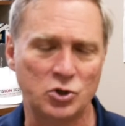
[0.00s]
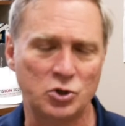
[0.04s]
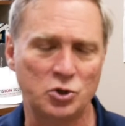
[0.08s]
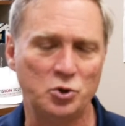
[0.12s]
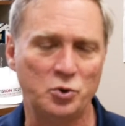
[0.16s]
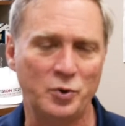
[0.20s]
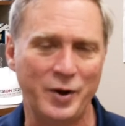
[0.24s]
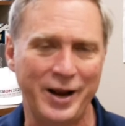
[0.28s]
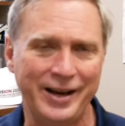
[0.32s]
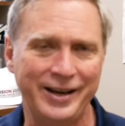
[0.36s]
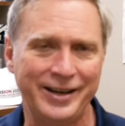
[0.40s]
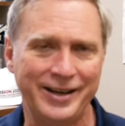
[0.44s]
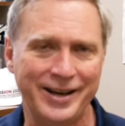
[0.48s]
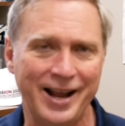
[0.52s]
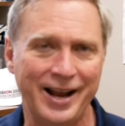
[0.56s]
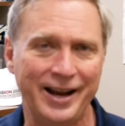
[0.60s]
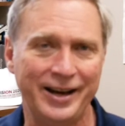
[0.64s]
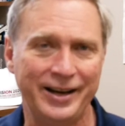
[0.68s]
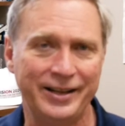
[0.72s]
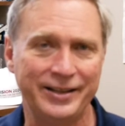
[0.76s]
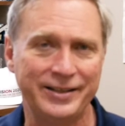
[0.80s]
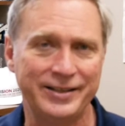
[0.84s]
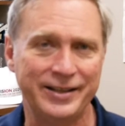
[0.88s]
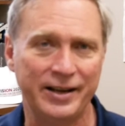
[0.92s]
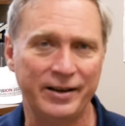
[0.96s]
2, 8,
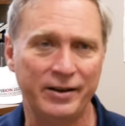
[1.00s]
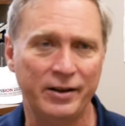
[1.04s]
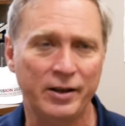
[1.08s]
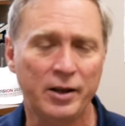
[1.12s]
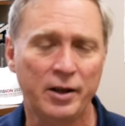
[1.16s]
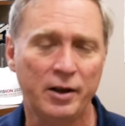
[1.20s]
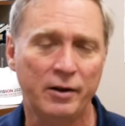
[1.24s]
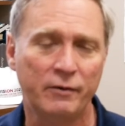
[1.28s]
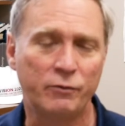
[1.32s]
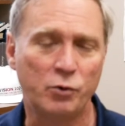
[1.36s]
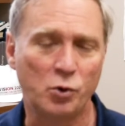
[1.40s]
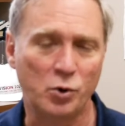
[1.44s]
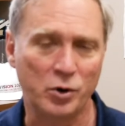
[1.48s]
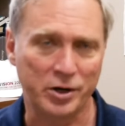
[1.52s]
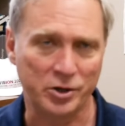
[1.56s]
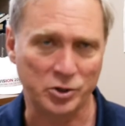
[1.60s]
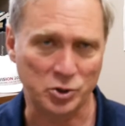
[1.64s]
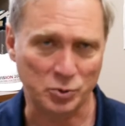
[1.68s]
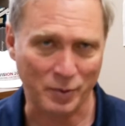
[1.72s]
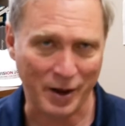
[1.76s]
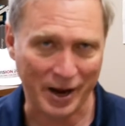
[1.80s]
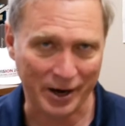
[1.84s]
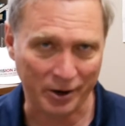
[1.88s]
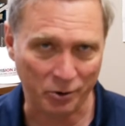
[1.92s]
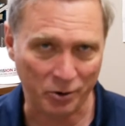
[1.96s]
9, and 10. For it
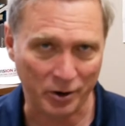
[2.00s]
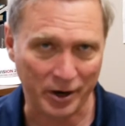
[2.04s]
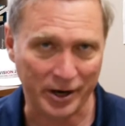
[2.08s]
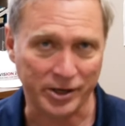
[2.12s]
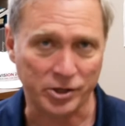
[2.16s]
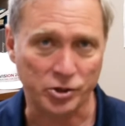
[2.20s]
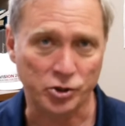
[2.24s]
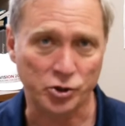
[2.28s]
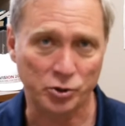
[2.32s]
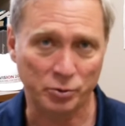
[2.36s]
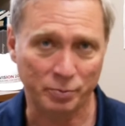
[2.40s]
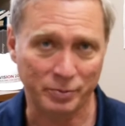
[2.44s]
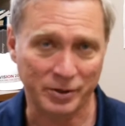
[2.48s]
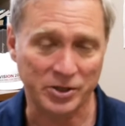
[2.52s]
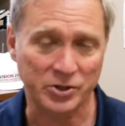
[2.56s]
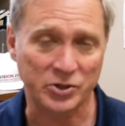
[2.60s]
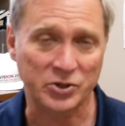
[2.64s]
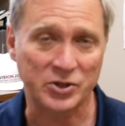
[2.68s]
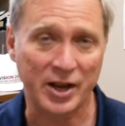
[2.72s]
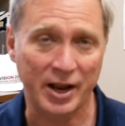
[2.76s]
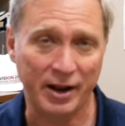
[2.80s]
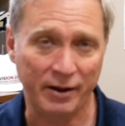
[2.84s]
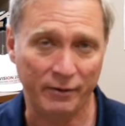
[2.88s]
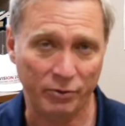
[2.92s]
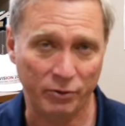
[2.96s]
is by grace you've been
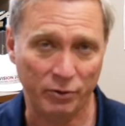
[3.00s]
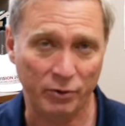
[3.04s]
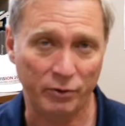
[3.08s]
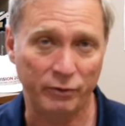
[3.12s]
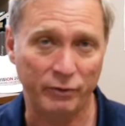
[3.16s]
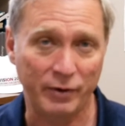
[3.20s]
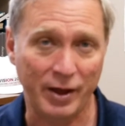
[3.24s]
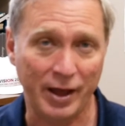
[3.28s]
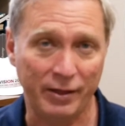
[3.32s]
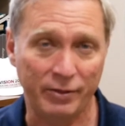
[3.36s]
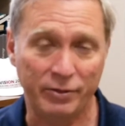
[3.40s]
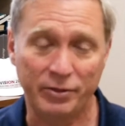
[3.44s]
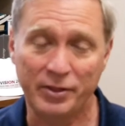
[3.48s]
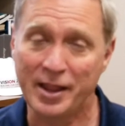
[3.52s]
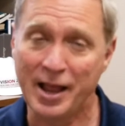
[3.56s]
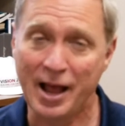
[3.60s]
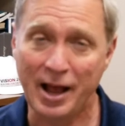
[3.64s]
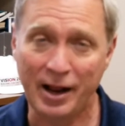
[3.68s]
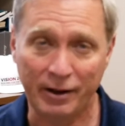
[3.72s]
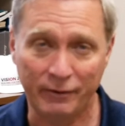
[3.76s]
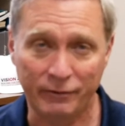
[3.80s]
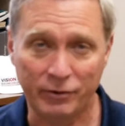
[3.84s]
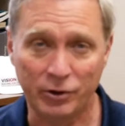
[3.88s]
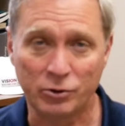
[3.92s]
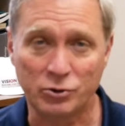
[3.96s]
saved through faith,
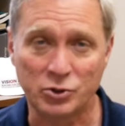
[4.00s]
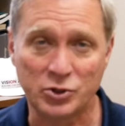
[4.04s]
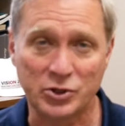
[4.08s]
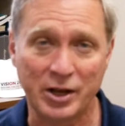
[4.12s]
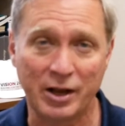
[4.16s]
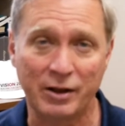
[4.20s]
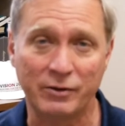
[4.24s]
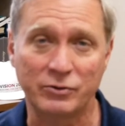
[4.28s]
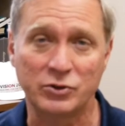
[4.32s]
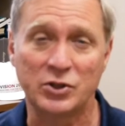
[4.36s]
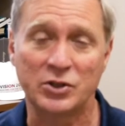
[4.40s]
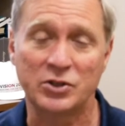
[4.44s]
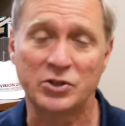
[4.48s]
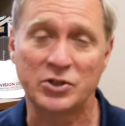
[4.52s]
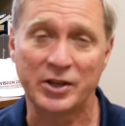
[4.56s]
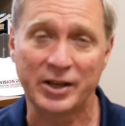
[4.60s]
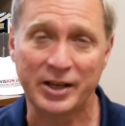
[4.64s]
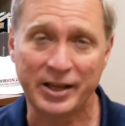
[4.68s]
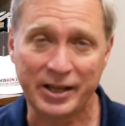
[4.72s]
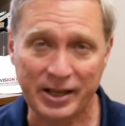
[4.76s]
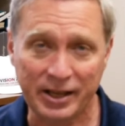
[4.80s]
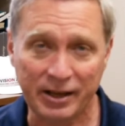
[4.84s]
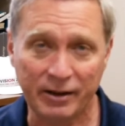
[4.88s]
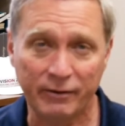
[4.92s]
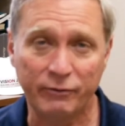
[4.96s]
not of yourselves. It's a
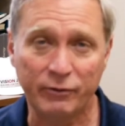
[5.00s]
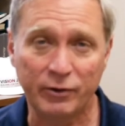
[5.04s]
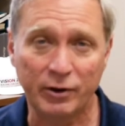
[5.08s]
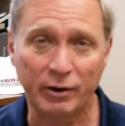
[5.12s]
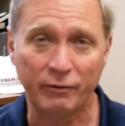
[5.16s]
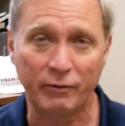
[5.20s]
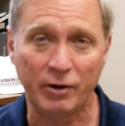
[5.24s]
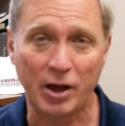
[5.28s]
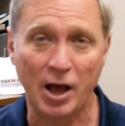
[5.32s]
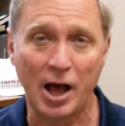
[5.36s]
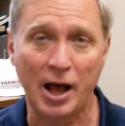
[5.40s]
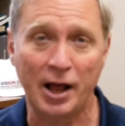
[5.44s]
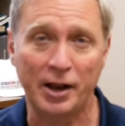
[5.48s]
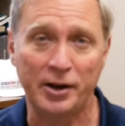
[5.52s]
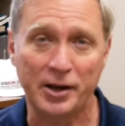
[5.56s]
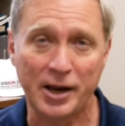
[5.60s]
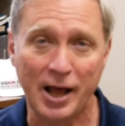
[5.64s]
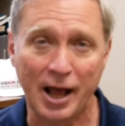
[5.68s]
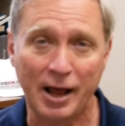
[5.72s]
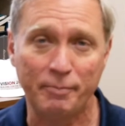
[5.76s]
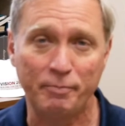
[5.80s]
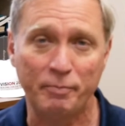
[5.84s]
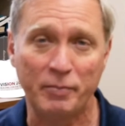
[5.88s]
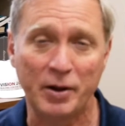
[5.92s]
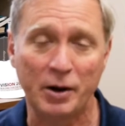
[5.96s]
gift of God,
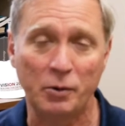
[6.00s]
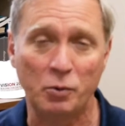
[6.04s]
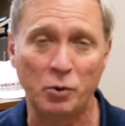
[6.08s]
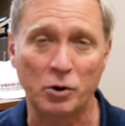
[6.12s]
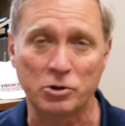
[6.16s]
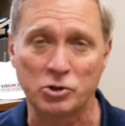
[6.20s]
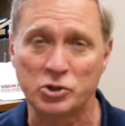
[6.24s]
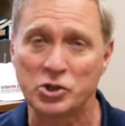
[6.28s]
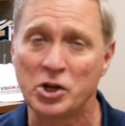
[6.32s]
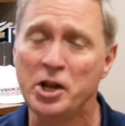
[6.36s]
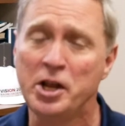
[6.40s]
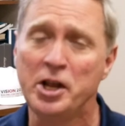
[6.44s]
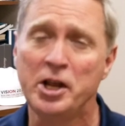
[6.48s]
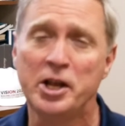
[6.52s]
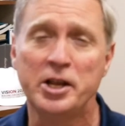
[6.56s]
not by works.